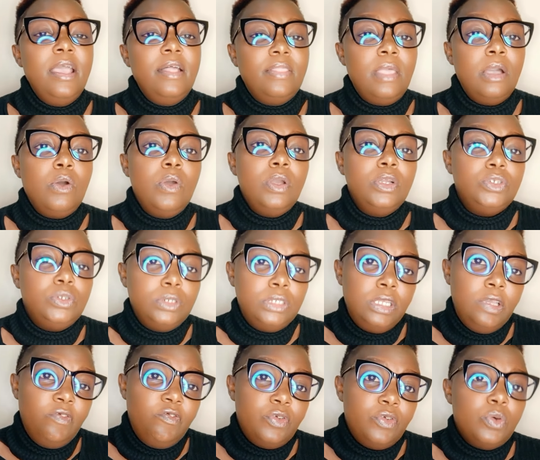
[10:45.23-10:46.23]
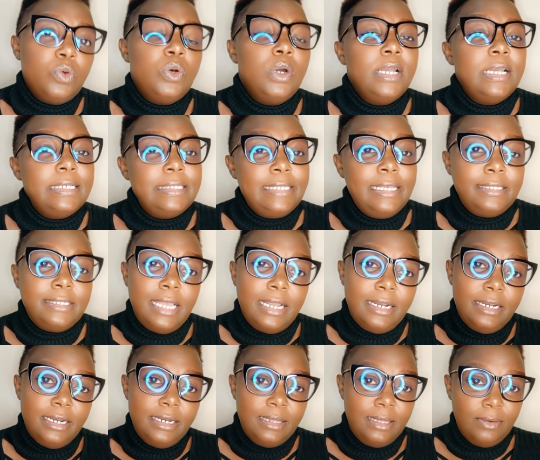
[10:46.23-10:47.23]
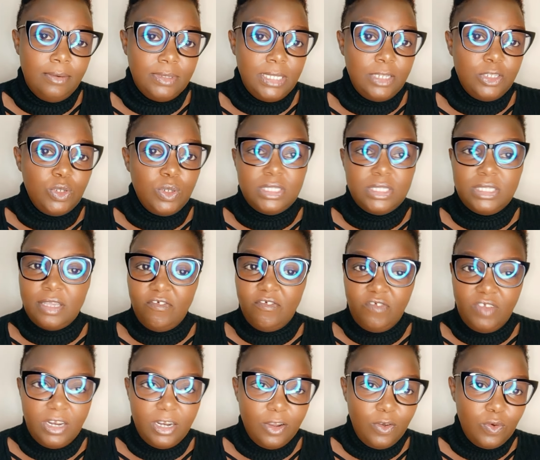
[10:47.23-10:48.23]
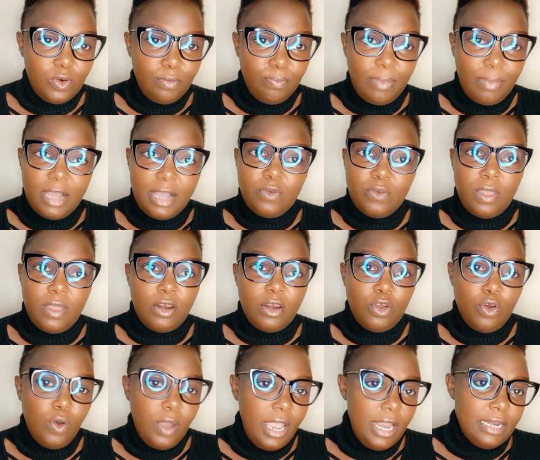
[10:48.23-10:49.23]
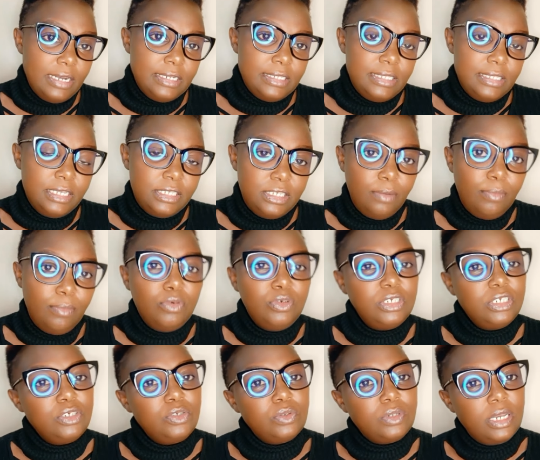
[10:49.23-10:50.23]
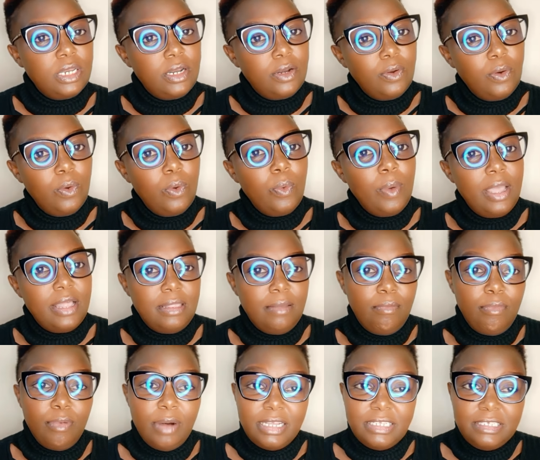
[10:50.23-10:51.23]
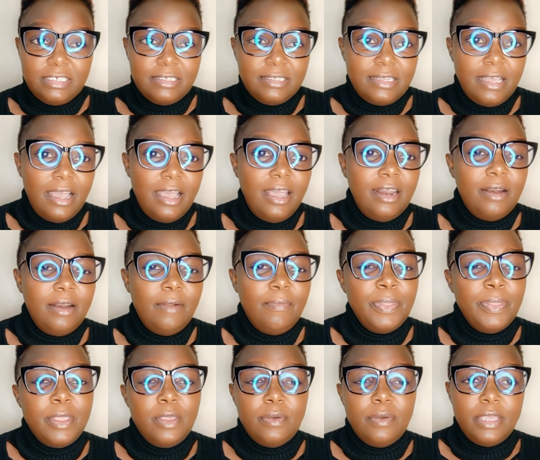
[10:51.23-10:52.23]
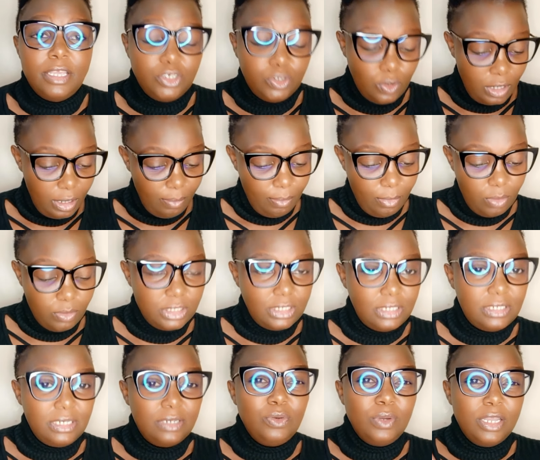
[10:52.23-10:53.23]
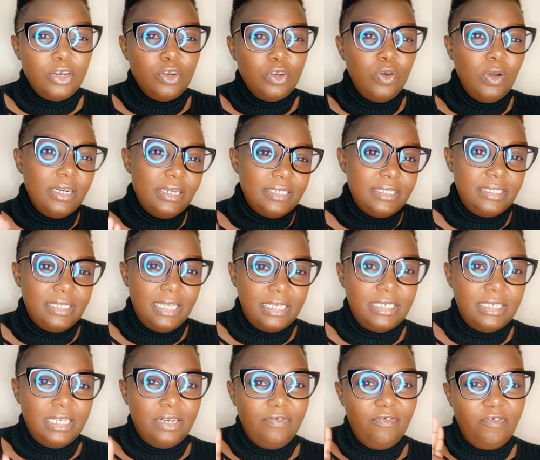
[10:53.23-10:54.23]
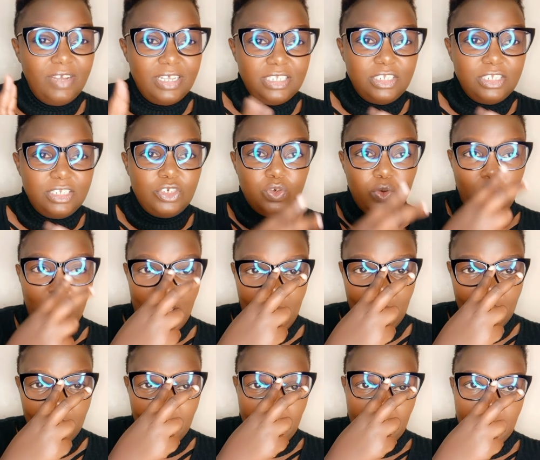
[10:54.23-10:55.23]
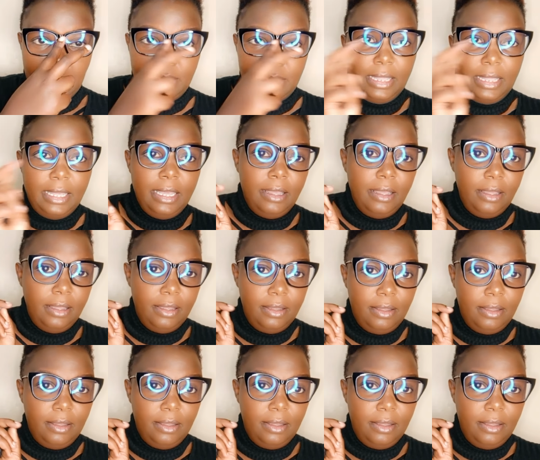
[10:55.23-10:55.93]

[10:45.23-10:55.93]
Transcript: they're going to give you 600000 so it's a very good bank you can go and research about it you can know where the branches are you can talk about it you can go and research and first know where the